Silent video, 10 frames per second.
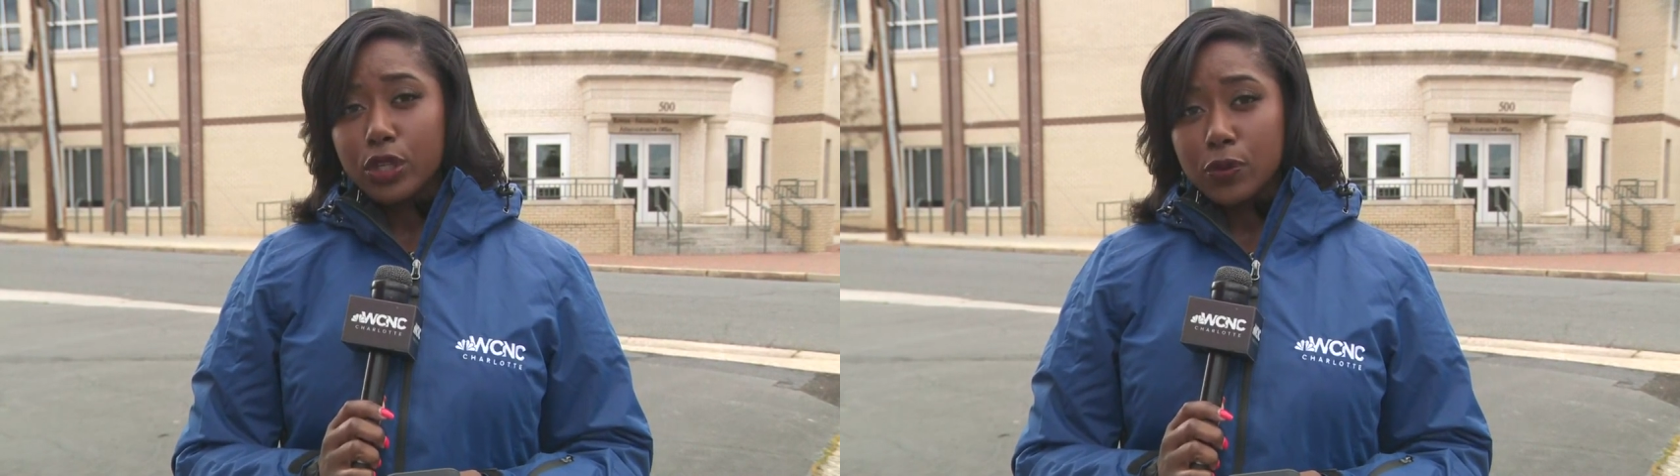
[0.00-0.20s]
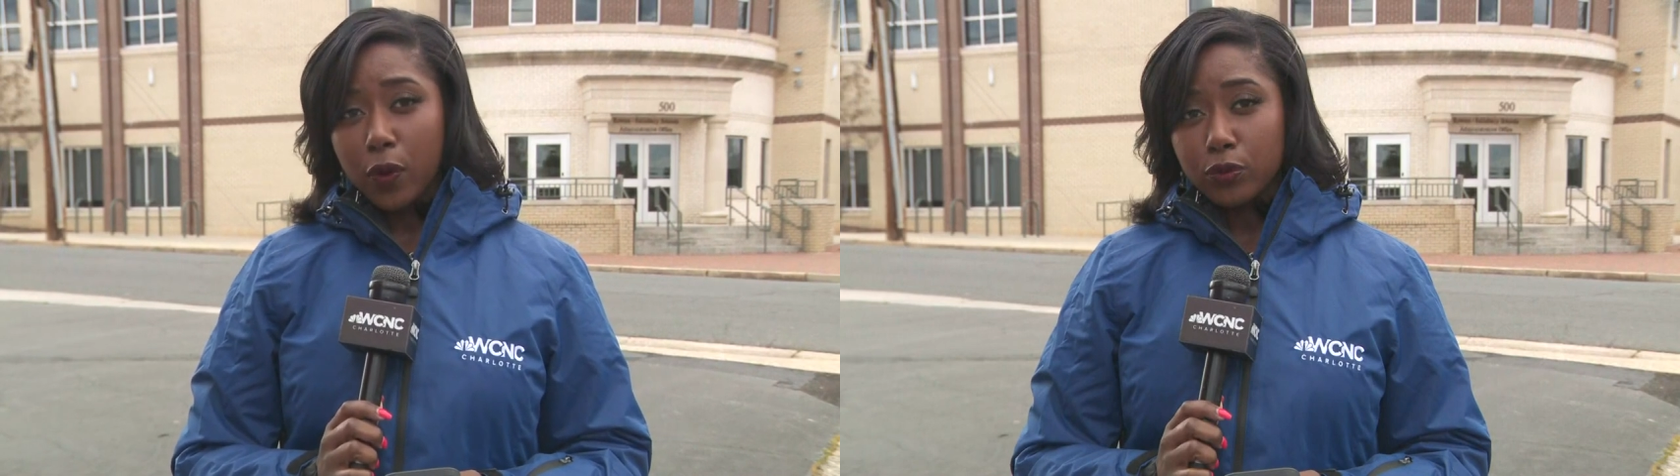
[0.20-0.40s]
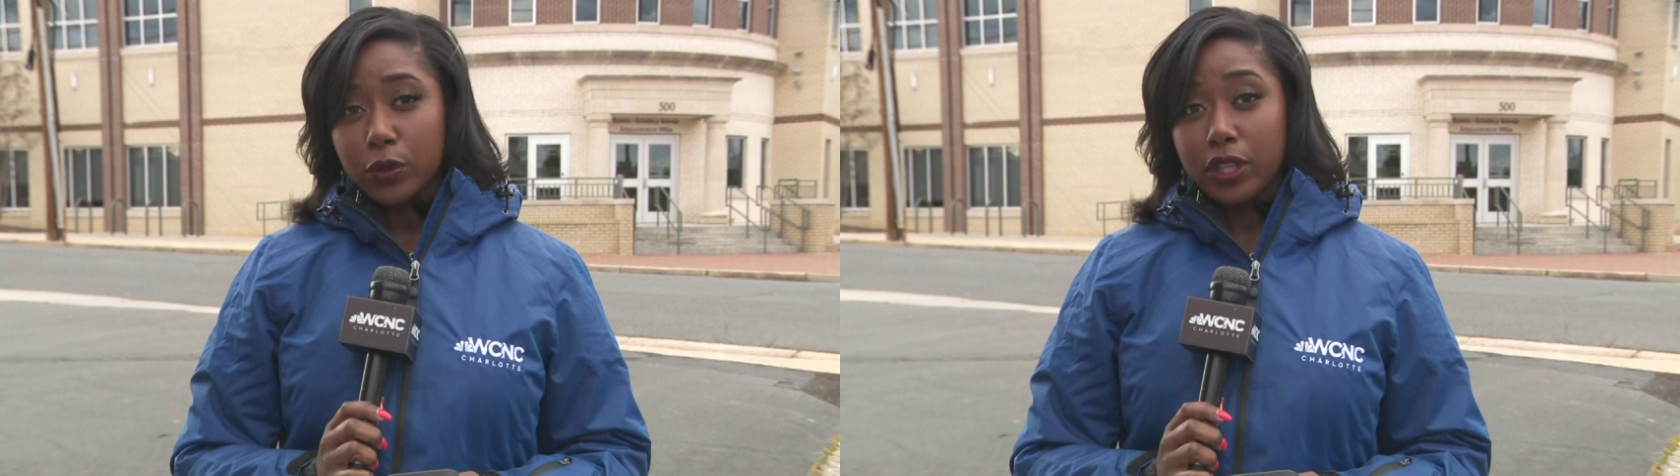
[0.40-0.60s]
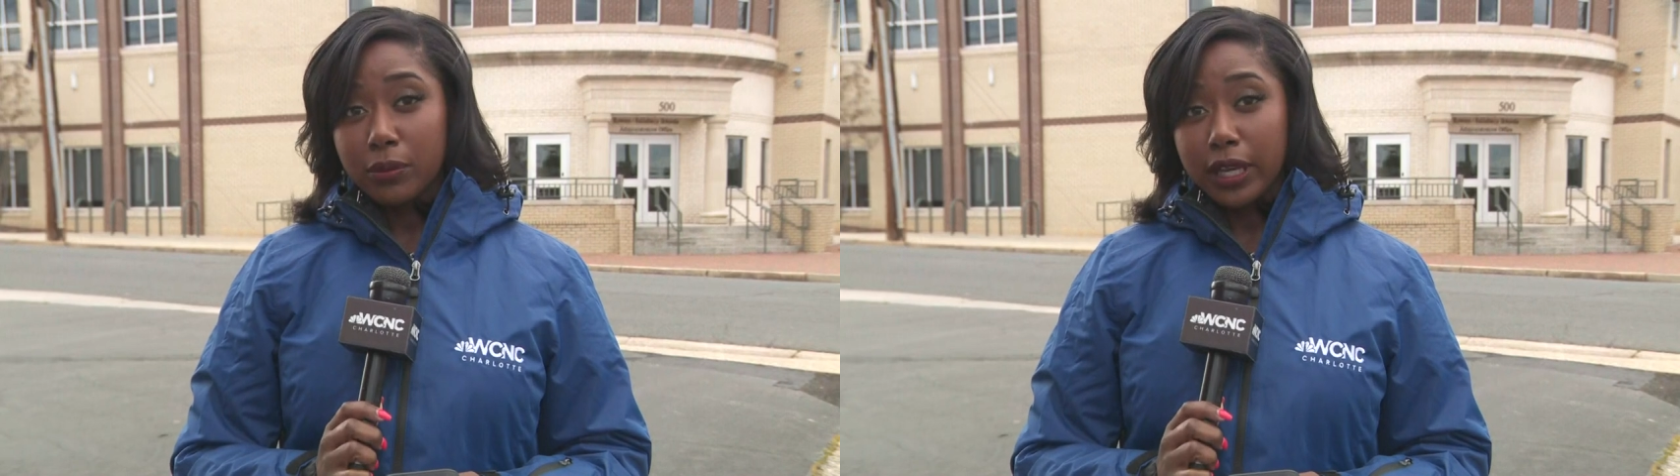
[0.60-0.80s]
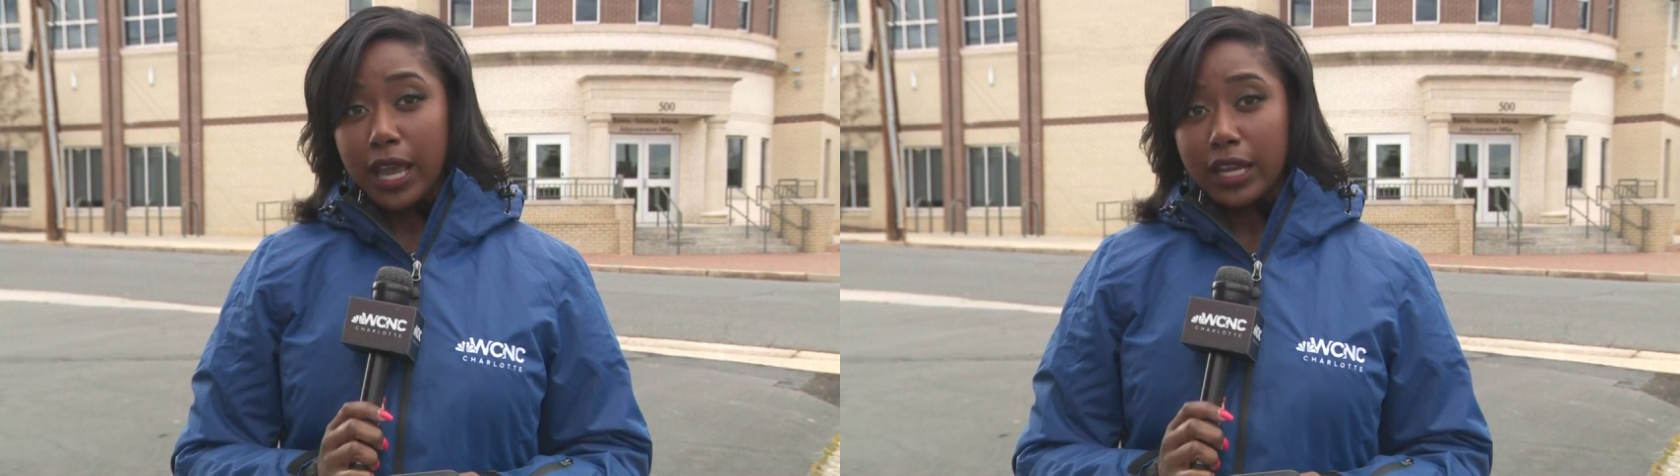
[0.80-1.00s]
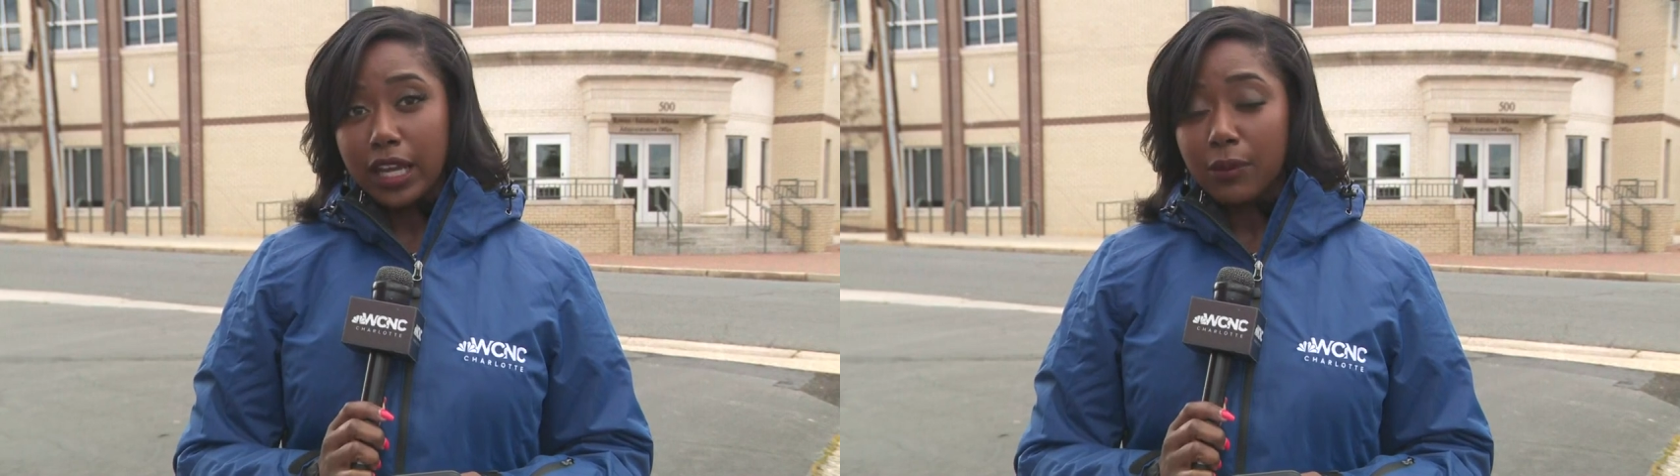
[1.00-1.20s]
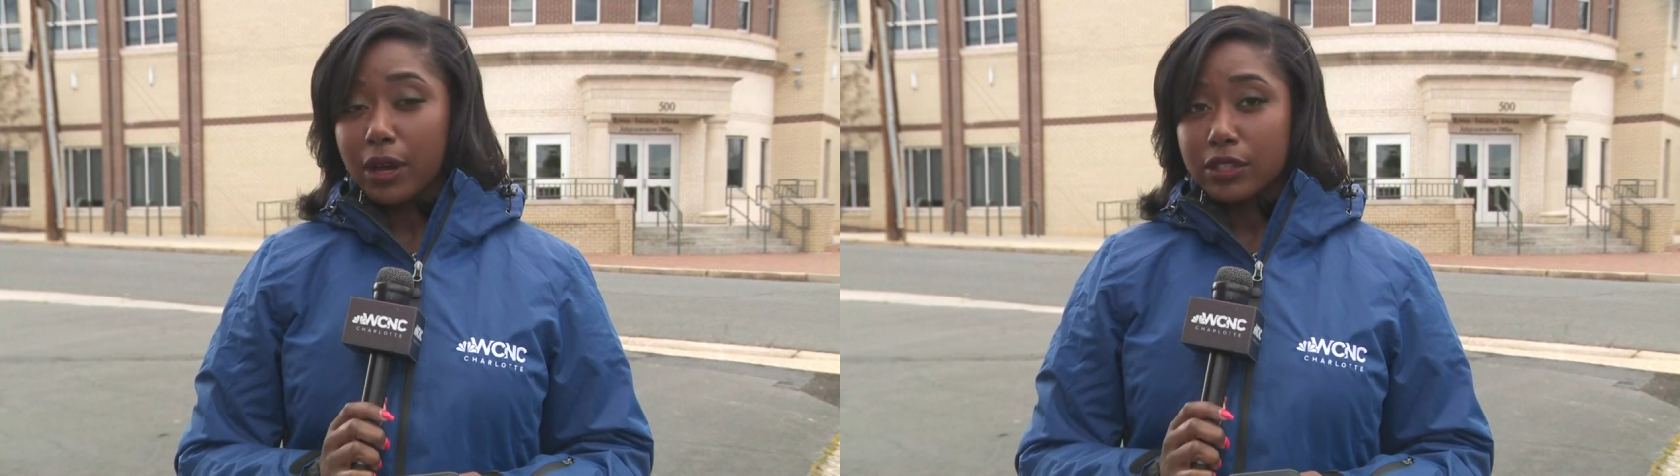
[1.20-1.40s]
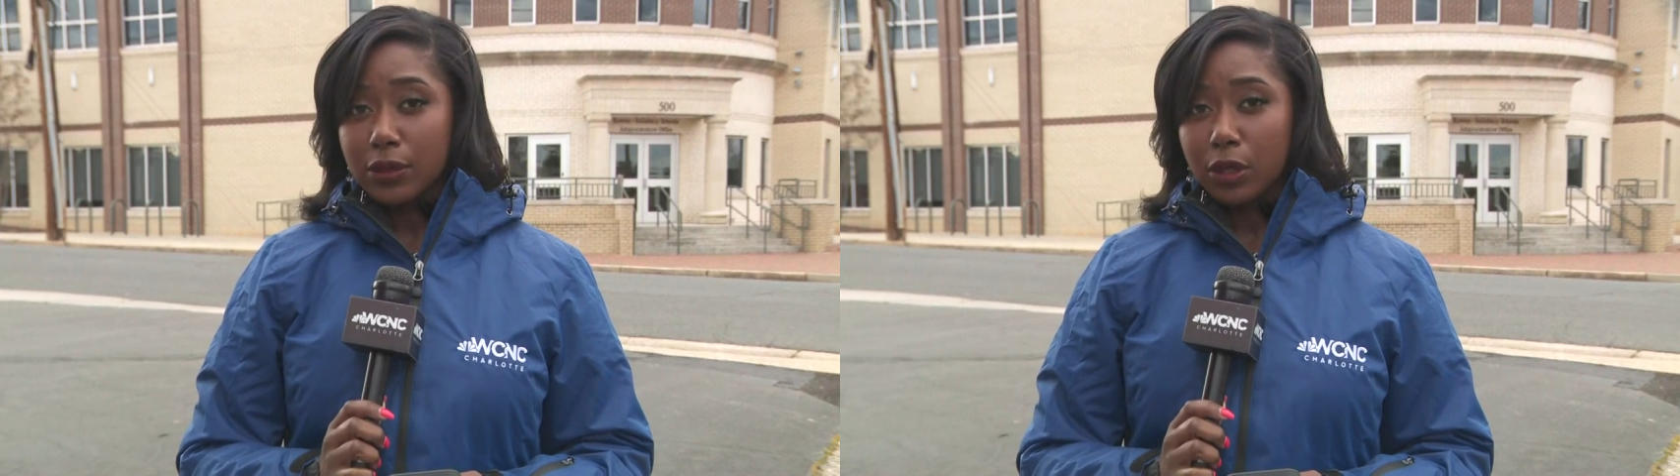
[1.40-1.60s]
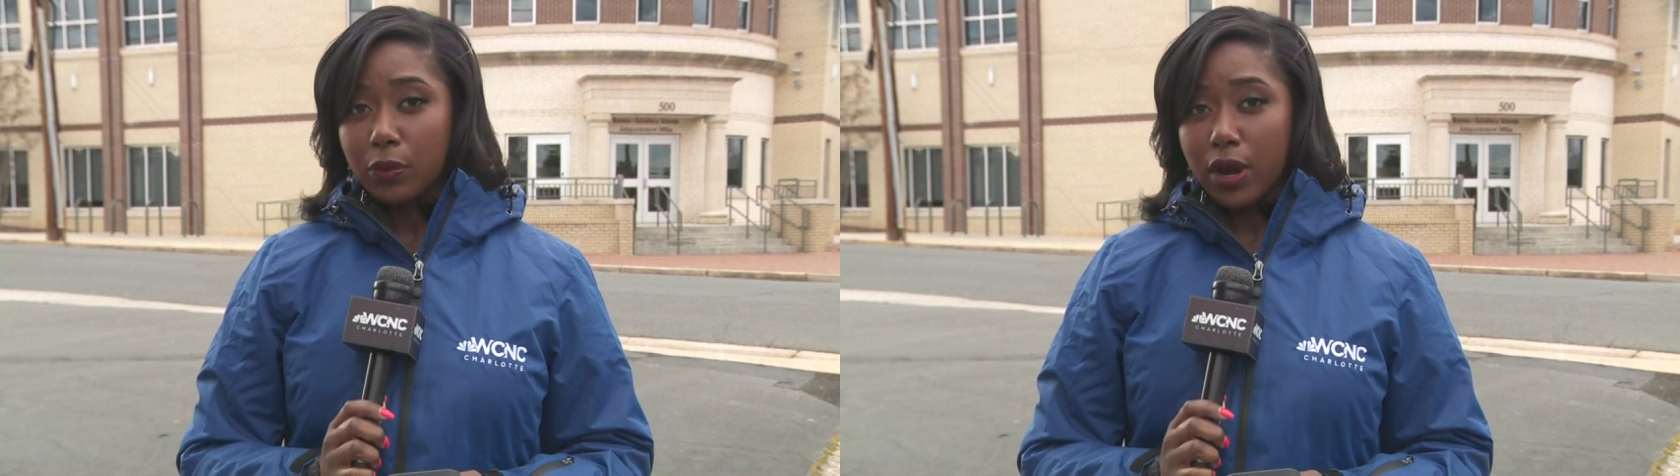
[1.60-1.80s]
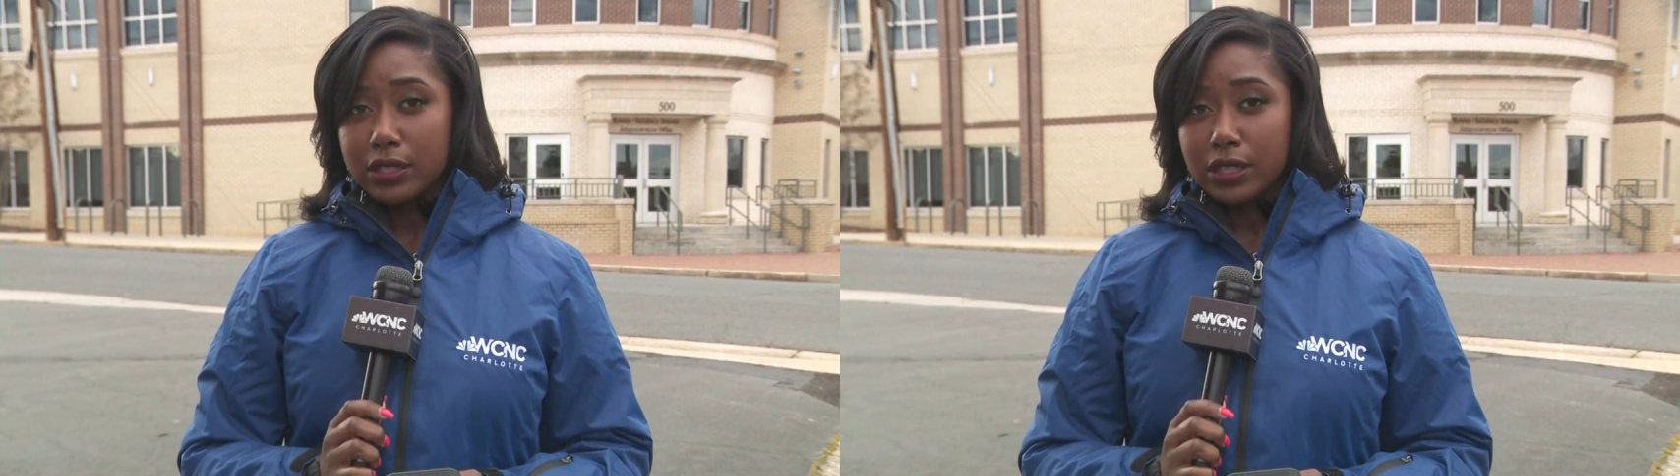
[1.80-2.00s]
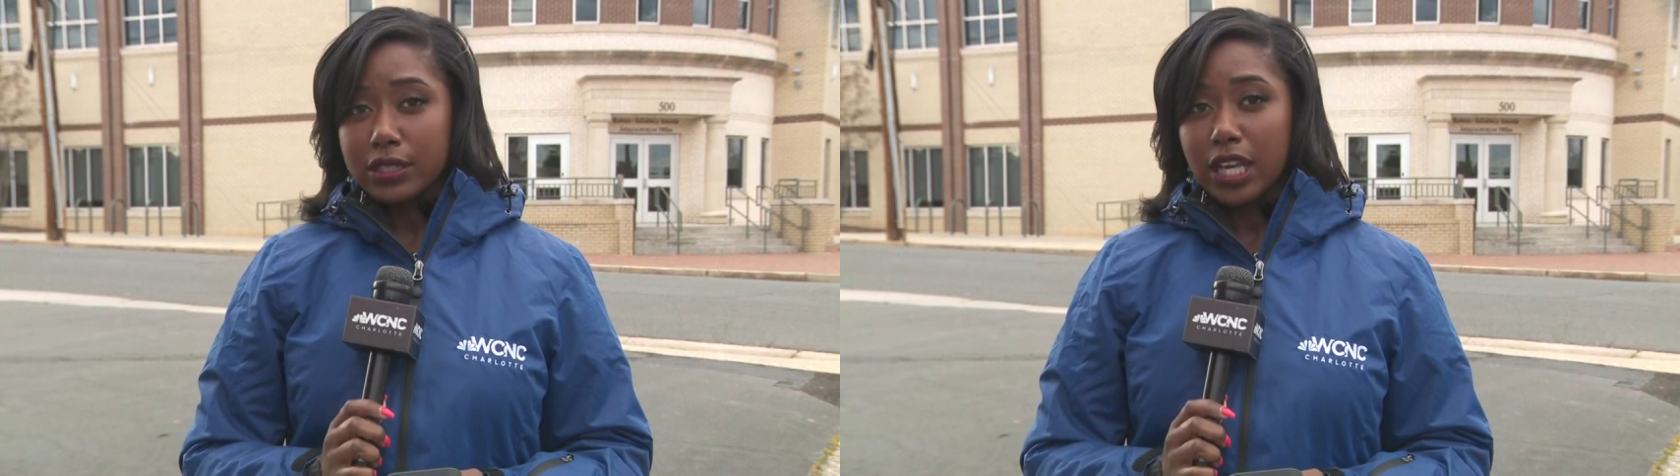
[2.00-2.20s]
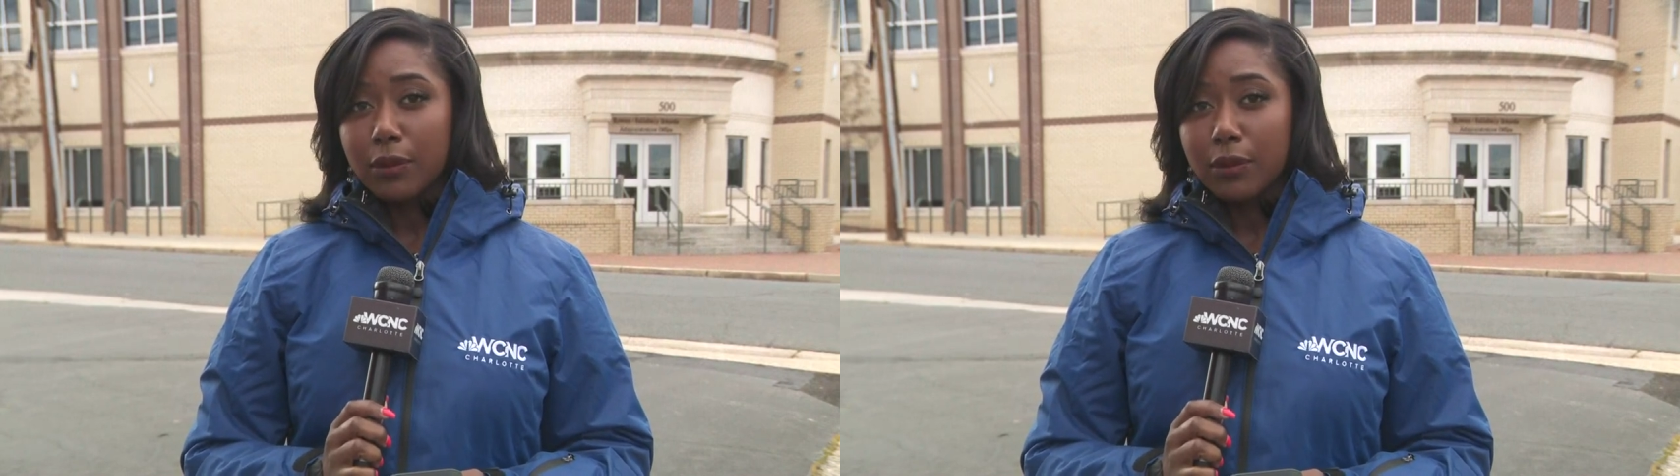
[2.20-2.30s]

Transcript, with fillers: We spoke with a mechanic about some of the process